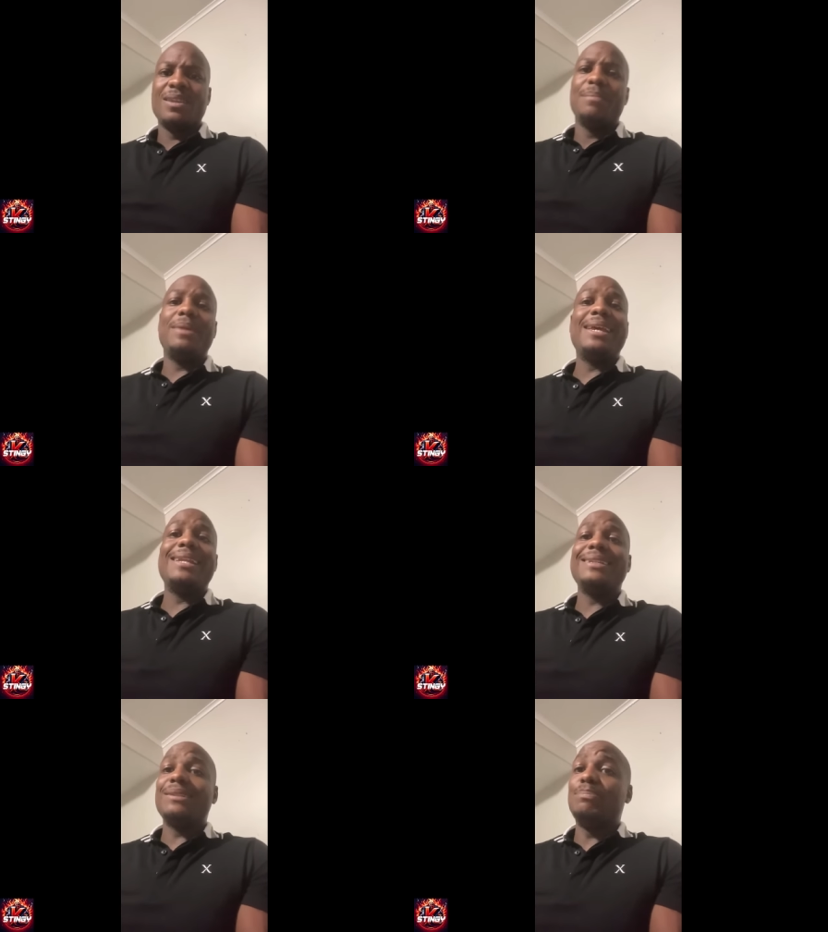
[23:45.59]

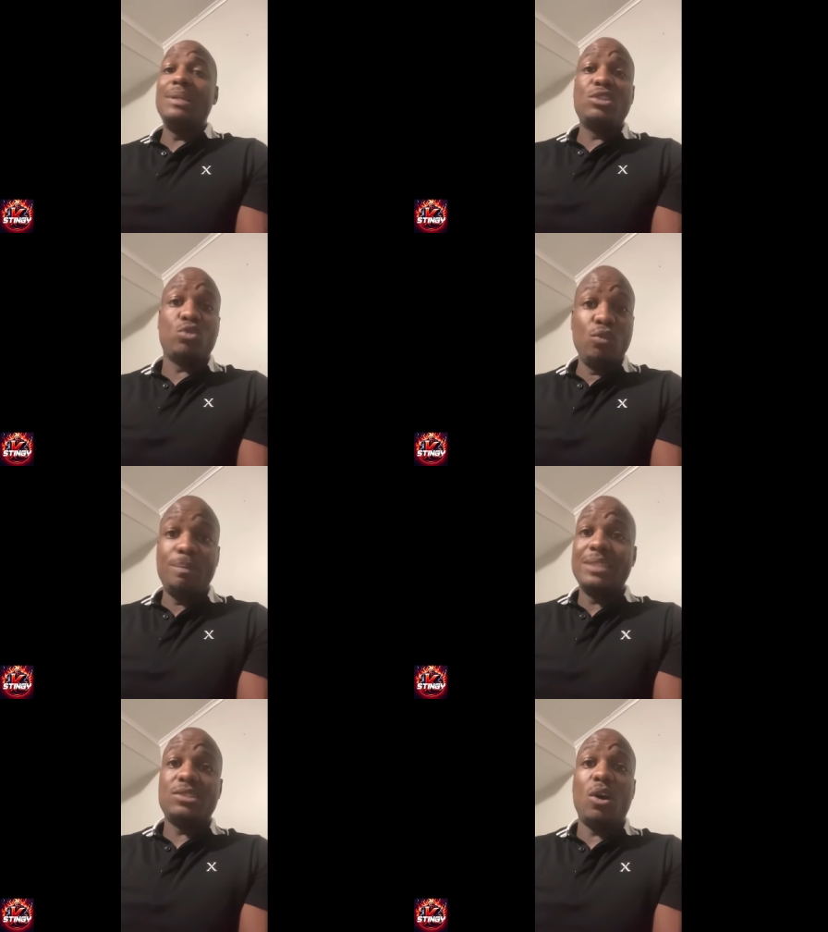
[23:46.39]
Man, to be truth
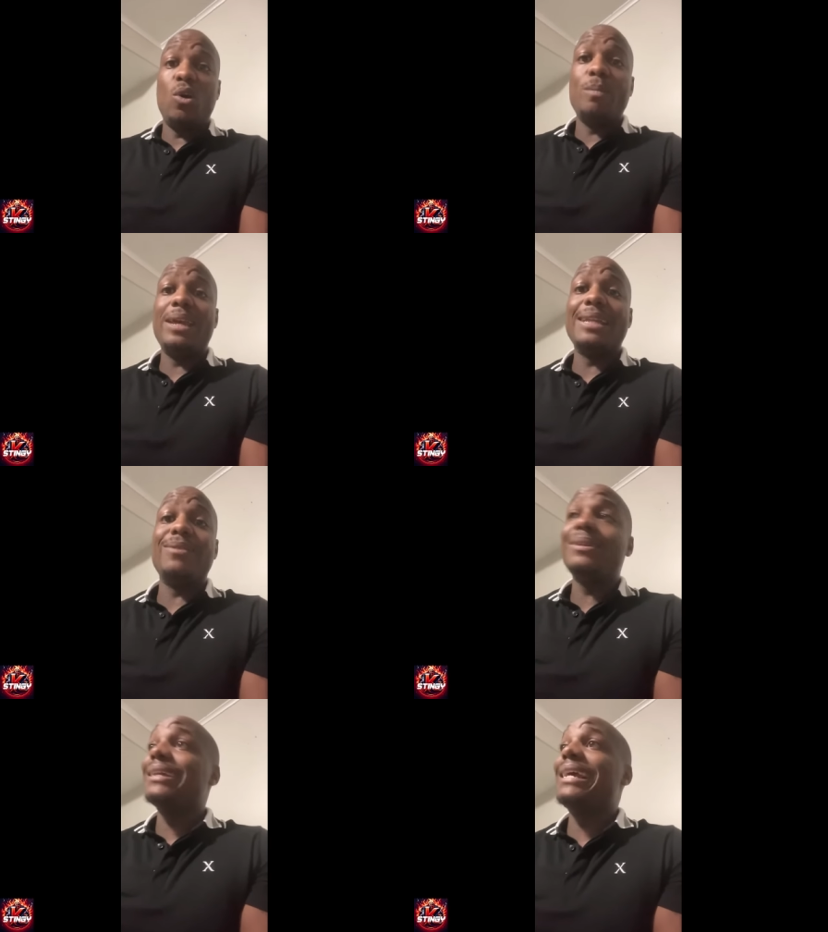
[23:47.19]
be told, man,
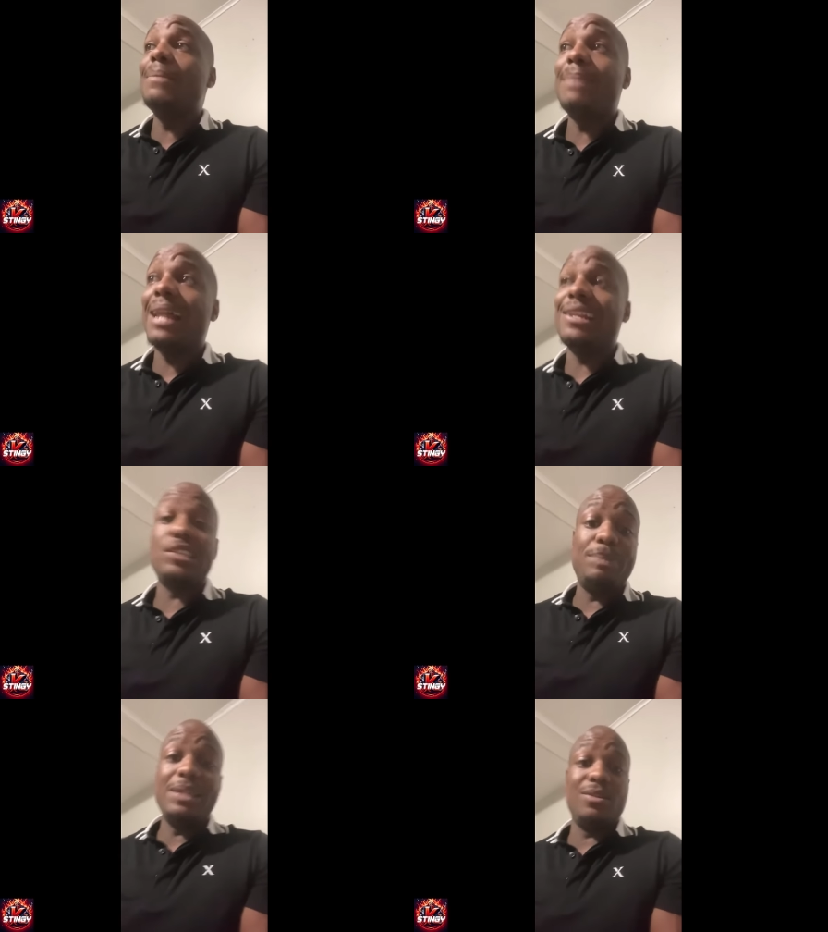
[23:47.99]
anybody that's
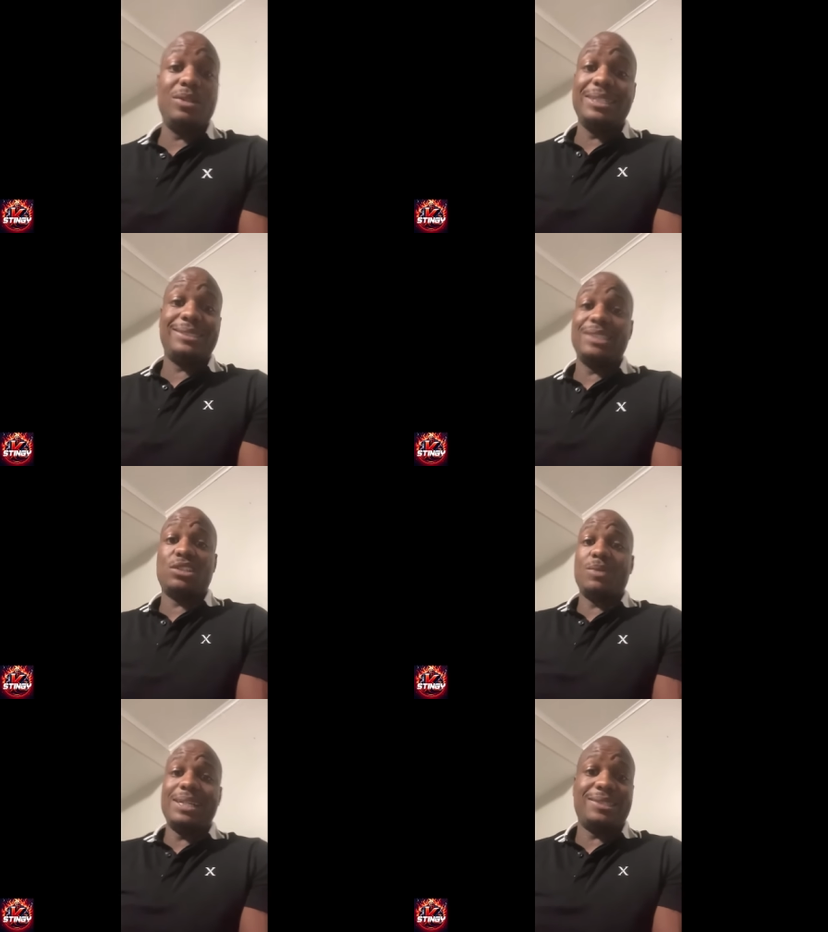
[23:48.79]
speaking on his
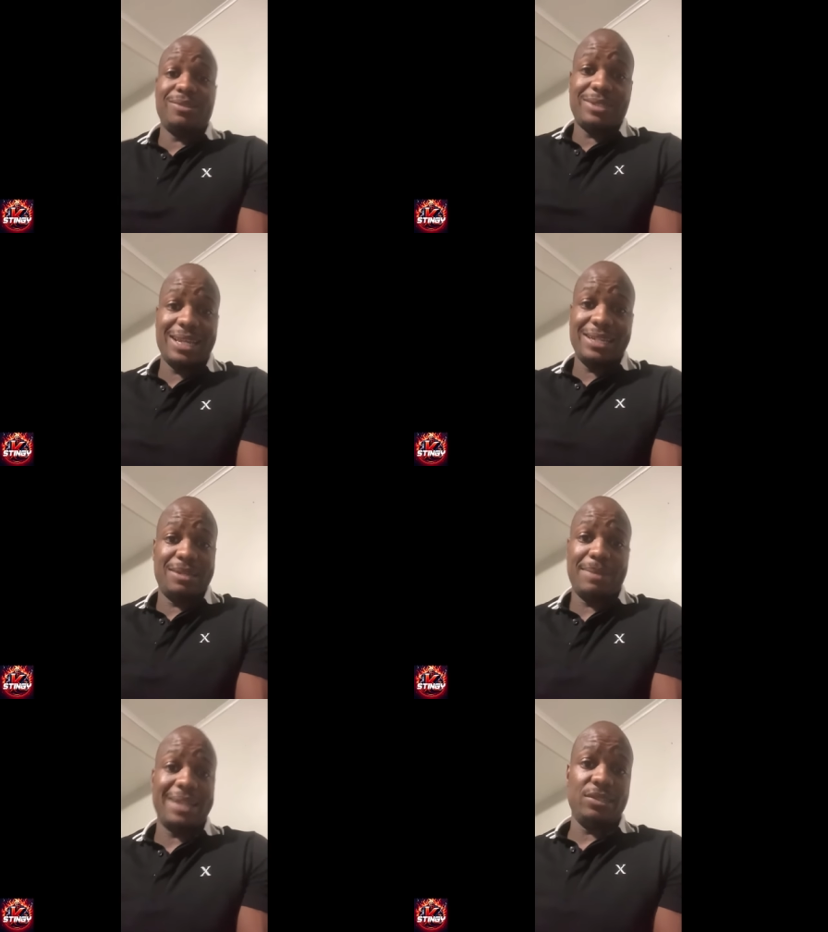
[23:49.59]
situation don't care nothing
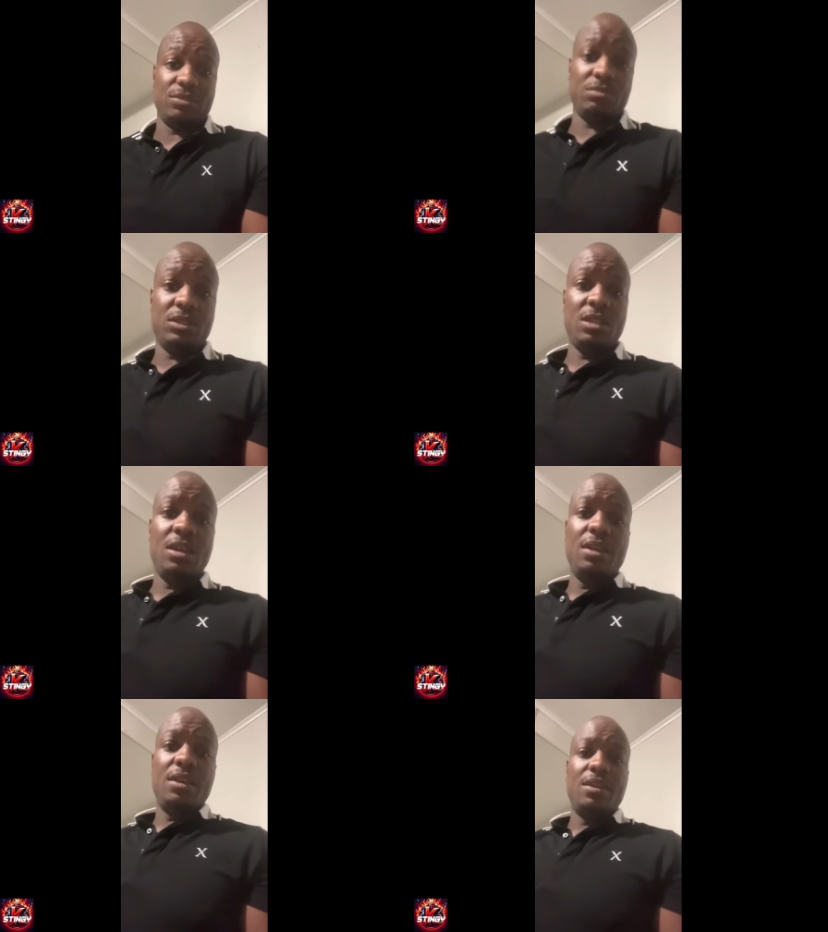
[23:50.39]
about them.
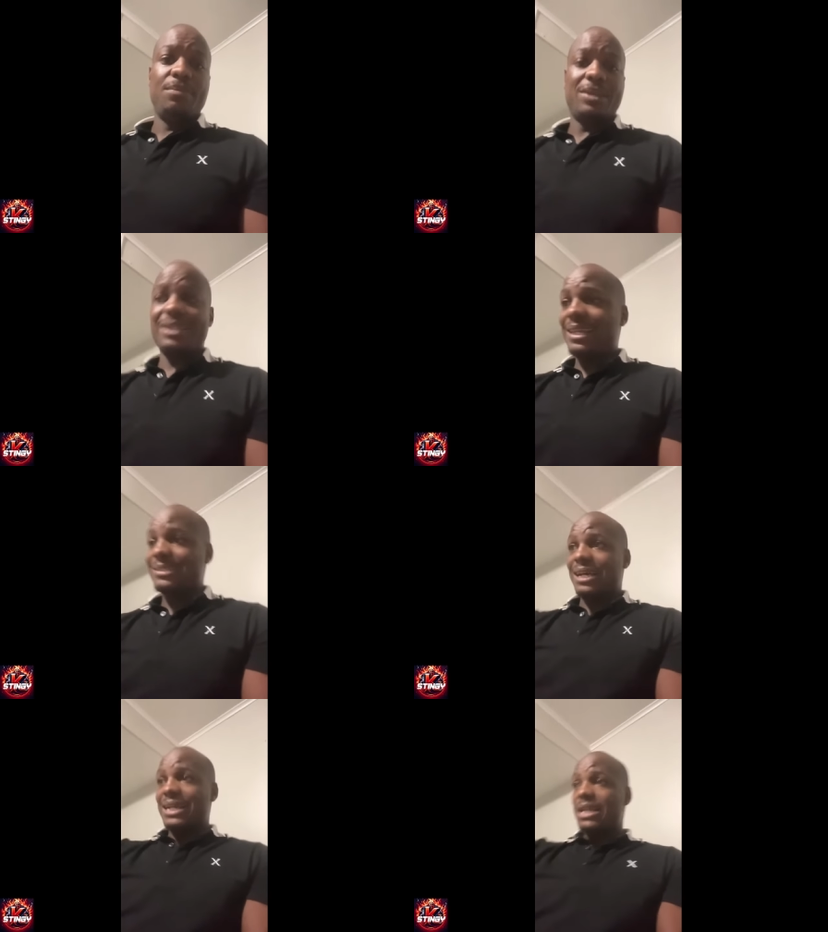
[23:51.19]
Because it's
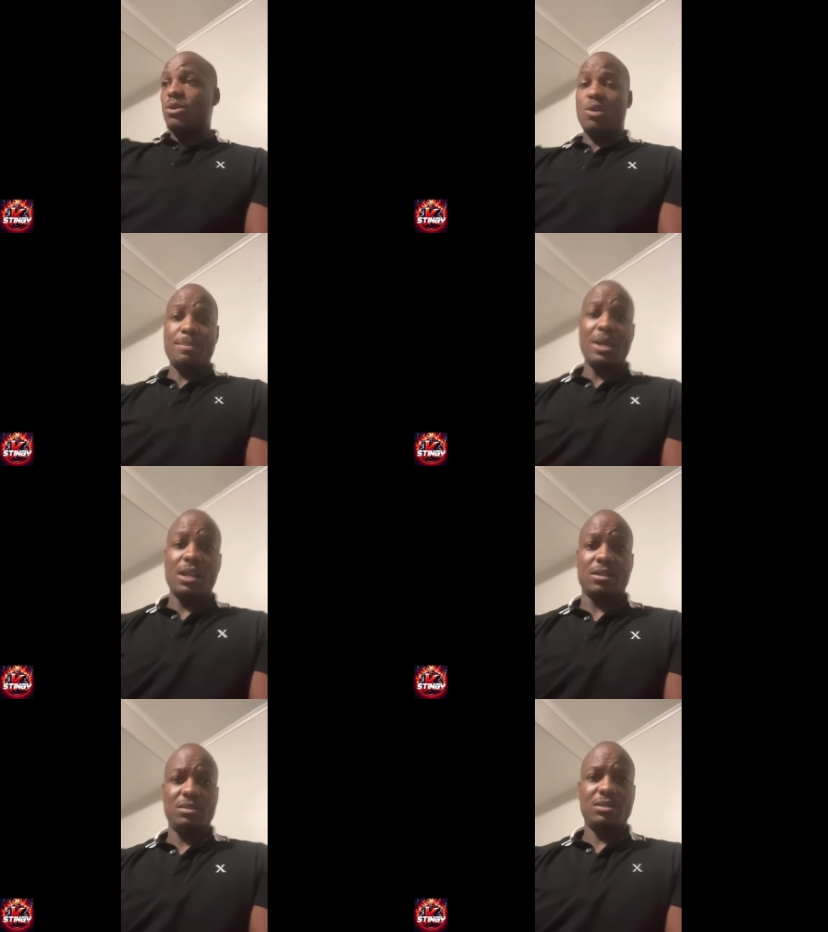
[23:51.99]
an ongoing matter.